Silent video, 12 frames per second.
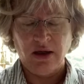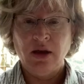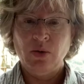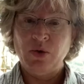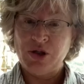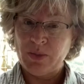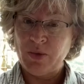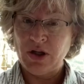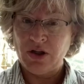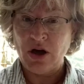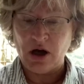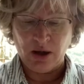which I'm going to
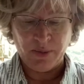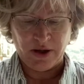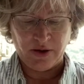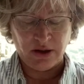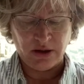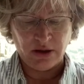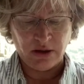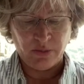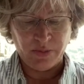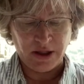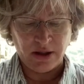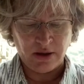talk about in a little
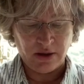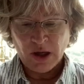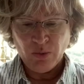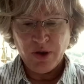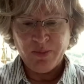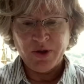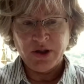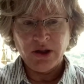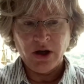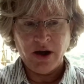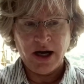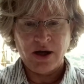bit. We build
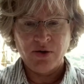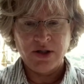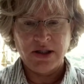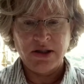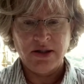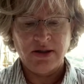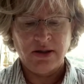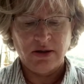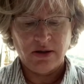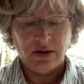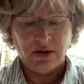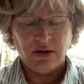our houses
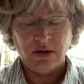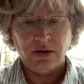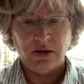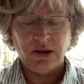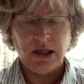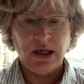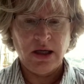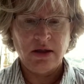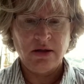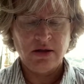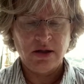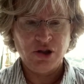in
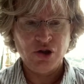such a